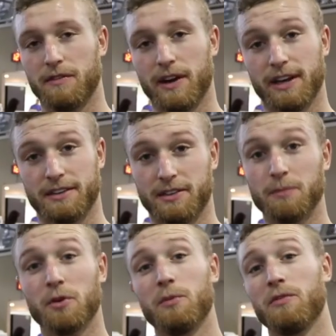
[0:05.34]
a very
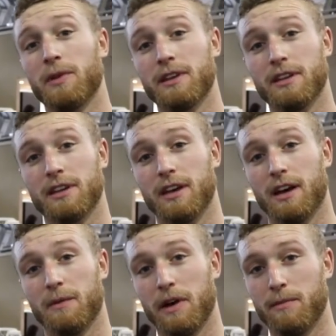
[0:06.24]
simple movement
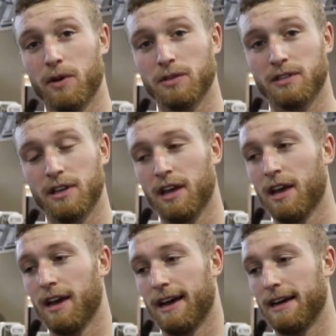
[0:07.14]
by most,
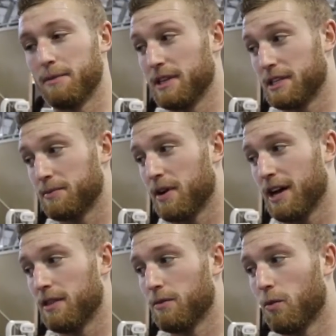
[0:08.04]
but this is
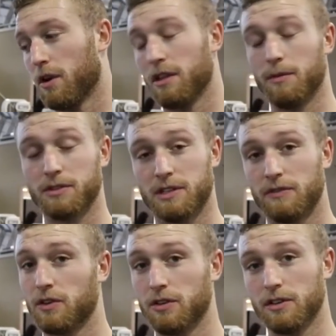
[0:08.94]
probably one of the most
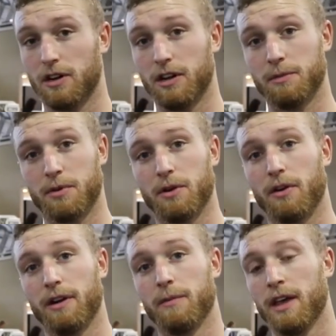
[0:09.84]
difficult on the
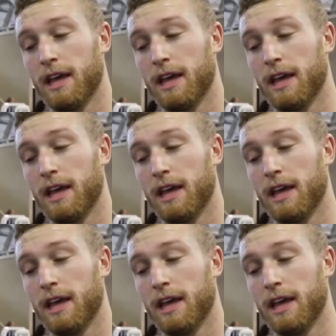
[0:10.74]
program.